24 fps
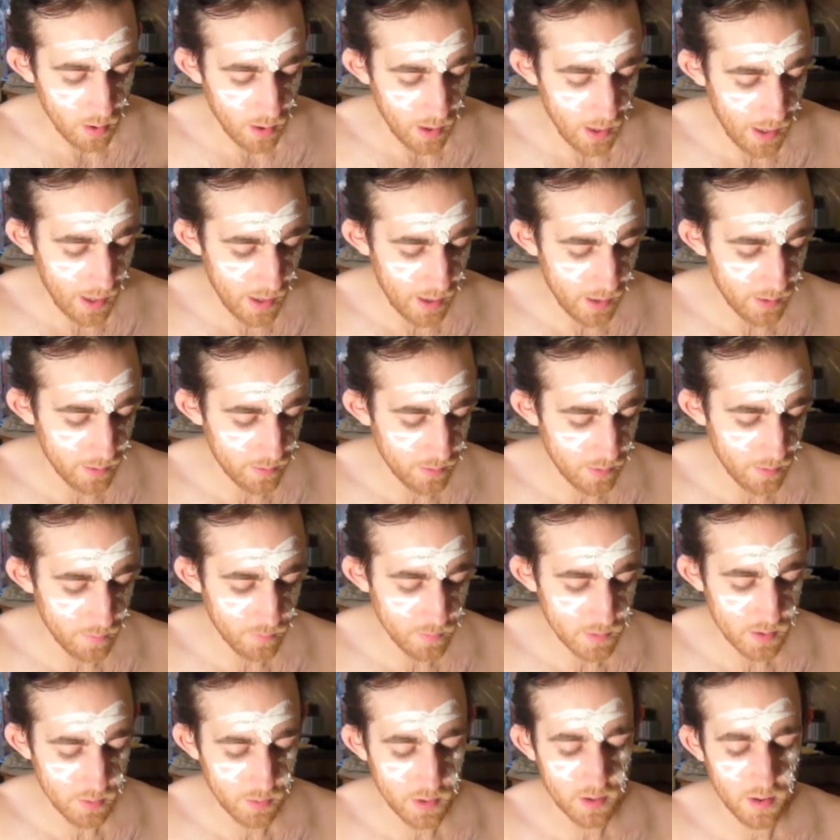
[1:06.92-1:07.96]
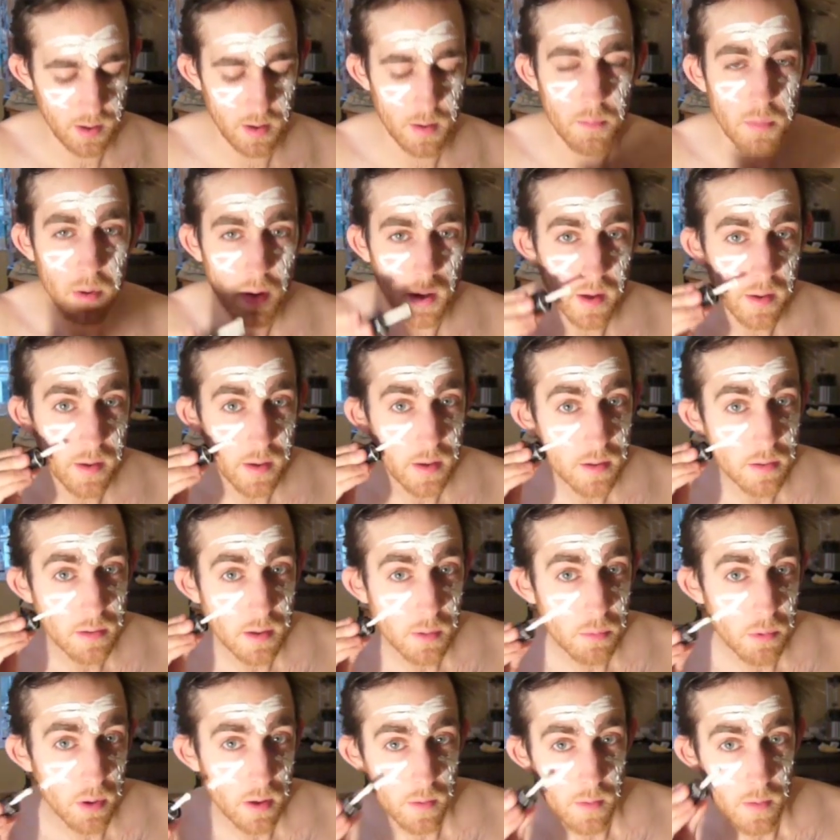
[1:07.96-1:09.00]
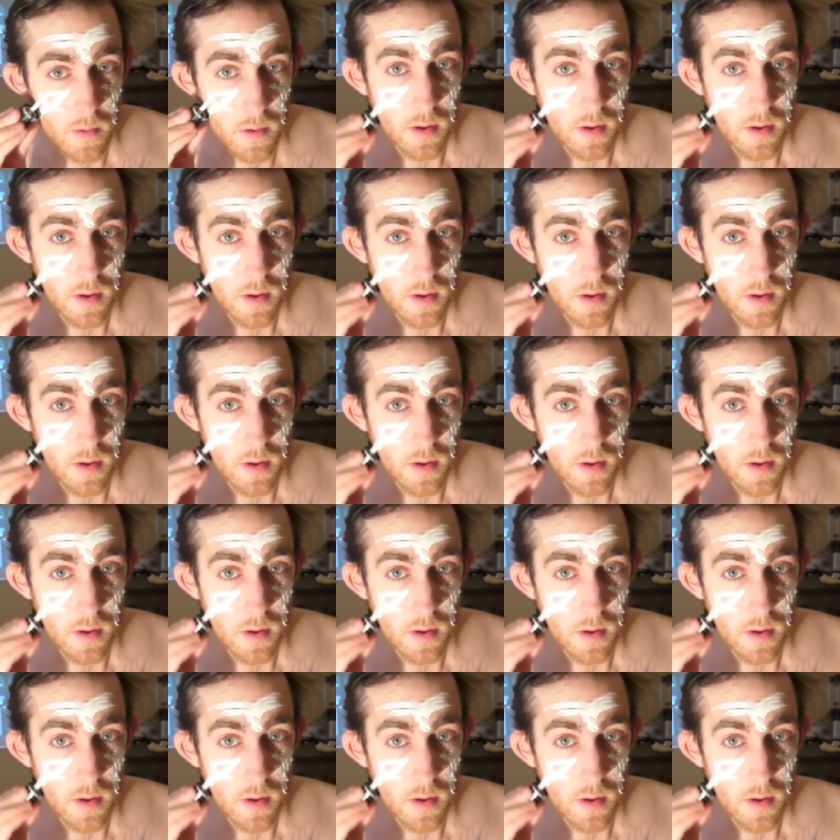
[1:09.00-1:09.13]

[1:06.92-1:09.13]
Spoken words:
And so we're just going to apply this liberally.